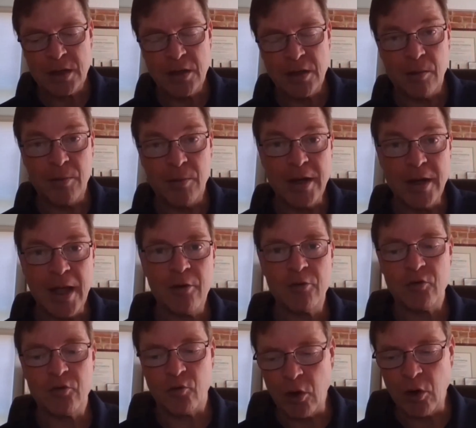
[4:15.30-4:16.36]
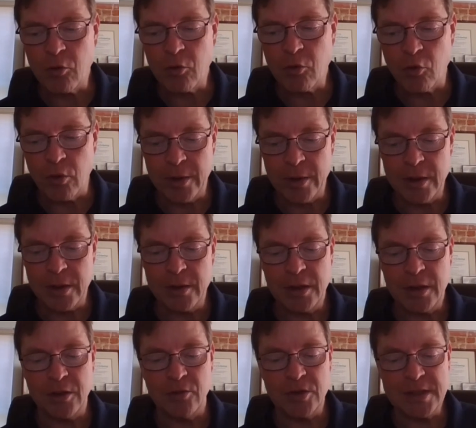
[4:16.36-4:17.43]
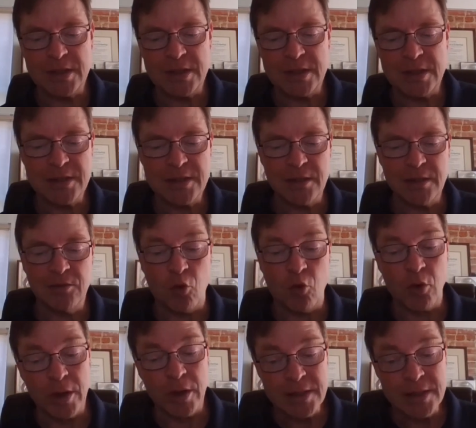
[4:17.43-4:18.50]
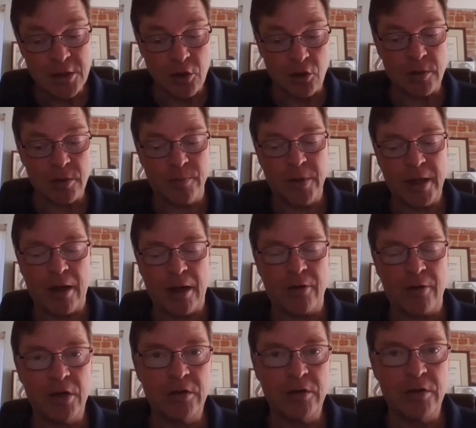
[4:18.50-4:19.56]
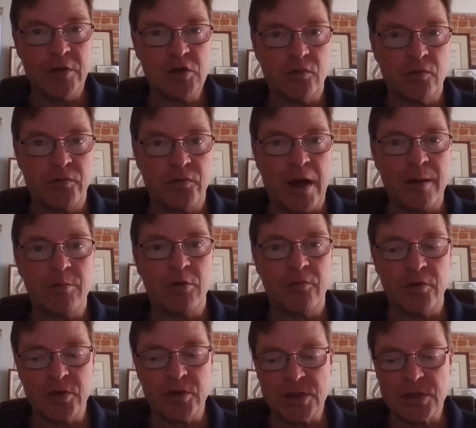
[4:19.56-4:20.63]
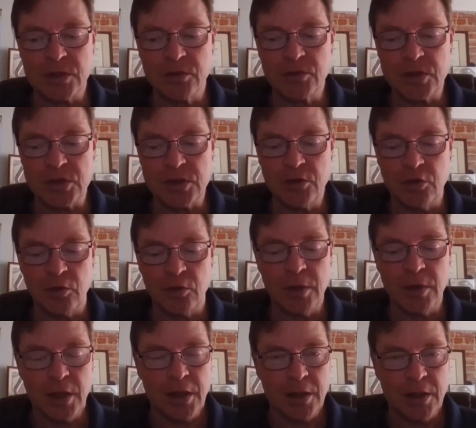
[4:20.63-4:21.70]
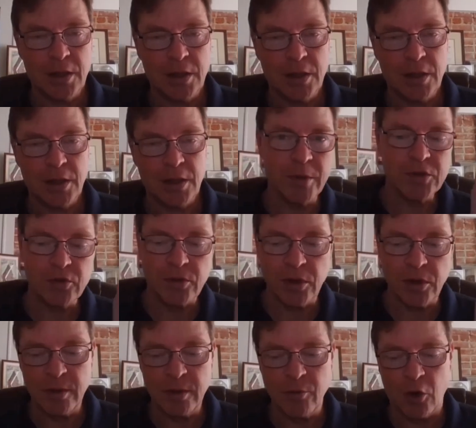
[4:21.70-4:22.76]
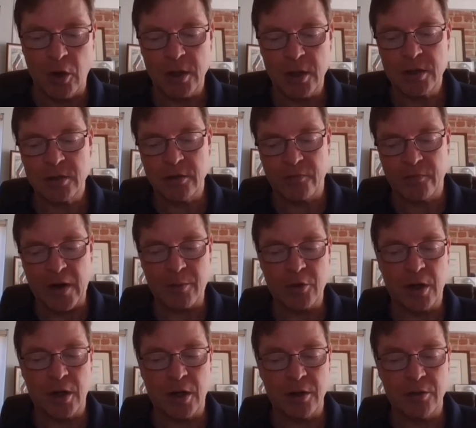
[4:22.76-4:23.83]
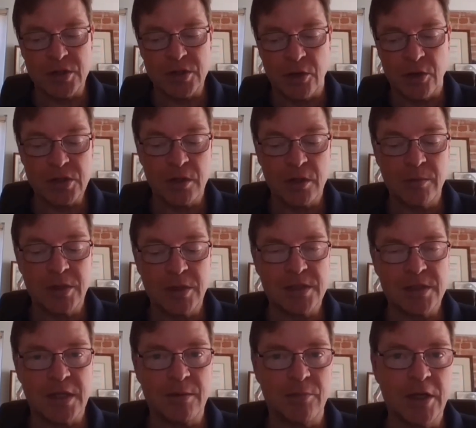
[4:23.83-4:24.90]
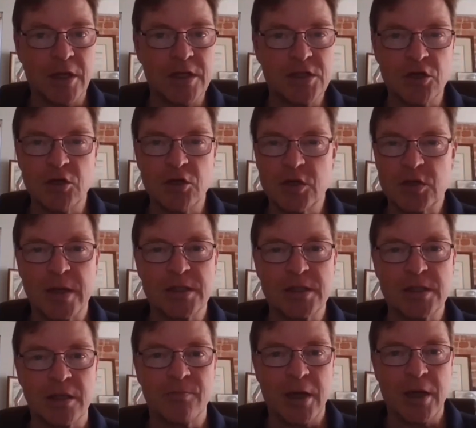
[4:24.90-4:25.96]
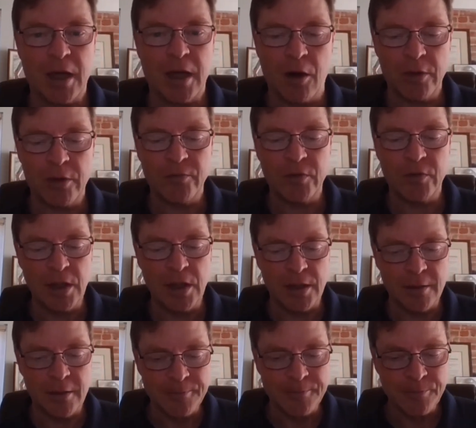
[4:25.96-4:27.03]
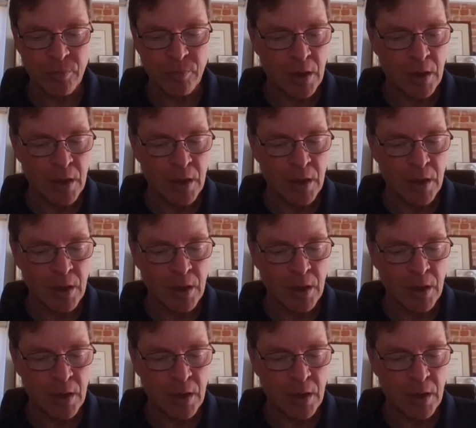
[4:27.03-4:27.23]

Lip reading: No, but now with rollable ribbon, it's easier to pick out an individual fiber versus loose tube. The ribbons are clearly marked. The fiber color is always going to be in the same place. So you just basically pick out whatever you need.